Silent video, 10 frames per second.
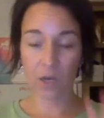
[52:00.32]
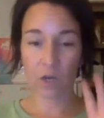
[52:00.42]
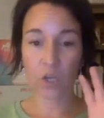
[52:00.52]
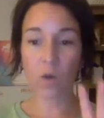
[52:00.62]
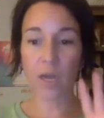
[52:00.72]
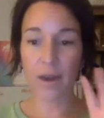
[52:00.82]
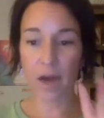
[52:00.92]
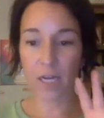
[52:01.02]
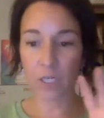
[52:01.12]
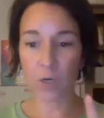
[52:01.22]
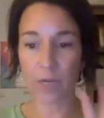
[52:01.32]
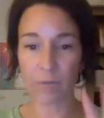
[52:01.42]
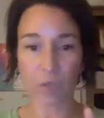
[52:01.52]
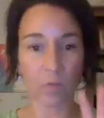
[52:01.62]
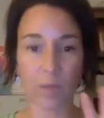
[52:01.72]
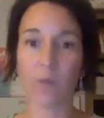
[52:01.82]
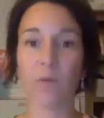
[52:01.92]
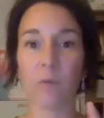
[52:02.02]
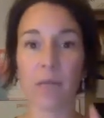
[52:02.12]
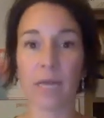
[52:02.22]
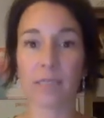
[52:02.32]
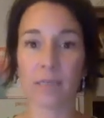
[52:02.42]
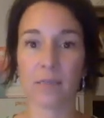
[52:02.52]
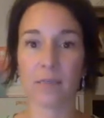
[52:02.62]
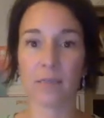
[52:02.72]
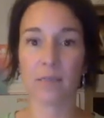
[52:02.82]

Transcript: you cannot dream too big with Plexus.